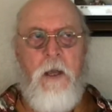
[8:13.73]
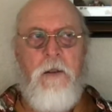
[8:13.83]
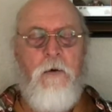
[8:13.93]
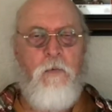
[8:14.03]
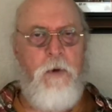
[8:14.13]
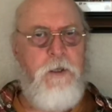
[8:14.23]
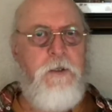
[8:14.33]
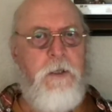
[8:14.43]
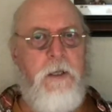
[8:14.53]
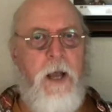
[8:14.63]
The
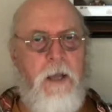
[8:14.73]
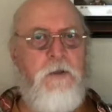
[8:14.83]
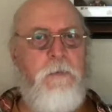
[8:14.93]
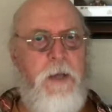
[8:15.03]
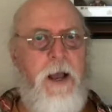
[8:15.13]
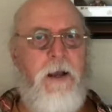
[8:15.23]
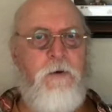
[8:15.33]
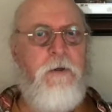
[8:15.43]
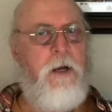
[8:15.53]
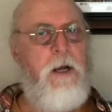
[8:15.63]
reason it has to be
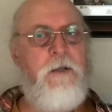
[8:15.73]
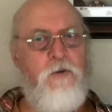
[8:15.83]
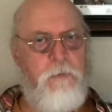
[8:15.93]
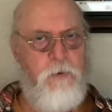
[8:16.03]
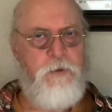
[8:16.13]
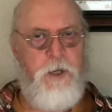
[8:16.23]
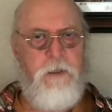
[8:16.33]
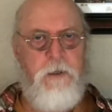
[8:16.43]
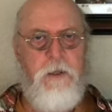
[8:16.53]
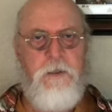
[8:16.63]
accurate
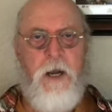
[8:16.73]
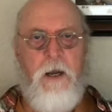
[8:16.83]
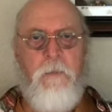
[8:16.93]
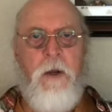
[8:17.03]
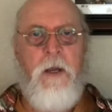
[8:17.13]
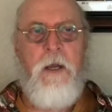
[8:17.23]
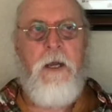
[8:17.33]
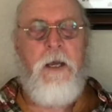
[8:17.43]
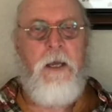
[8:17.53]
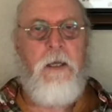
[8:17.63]
100% of the time
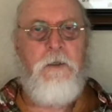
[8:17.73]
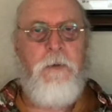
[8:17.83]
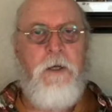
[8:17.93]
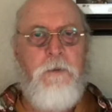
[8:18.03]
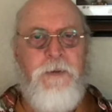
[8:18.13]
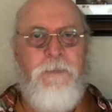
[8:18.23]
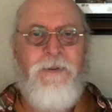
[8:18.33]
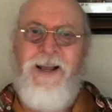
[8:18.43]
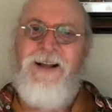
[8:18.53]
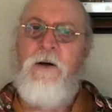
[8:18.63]
is because
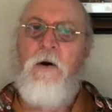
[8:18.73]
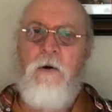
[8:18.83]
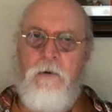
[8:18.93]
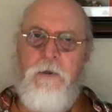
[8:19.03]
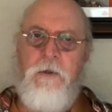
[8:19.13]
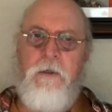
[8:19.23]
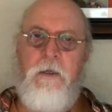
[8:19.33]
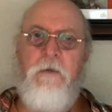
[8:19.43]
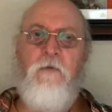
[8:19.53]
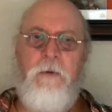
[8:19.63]
people get hurt
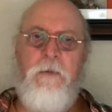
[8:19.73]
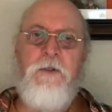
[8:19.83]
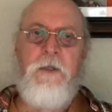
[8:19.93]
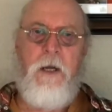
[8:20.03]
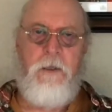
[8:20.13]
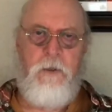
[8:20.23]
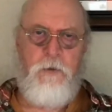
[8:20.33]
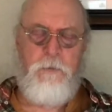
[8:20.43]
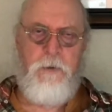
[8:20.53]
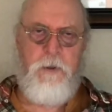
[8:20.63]
if we
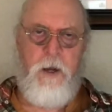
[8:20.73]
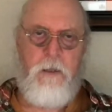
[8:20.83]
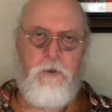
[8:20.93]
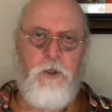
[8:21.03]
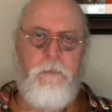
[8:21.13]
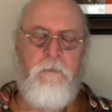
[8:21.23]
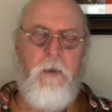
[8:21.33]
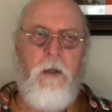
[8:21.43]
misdiagnose pathology.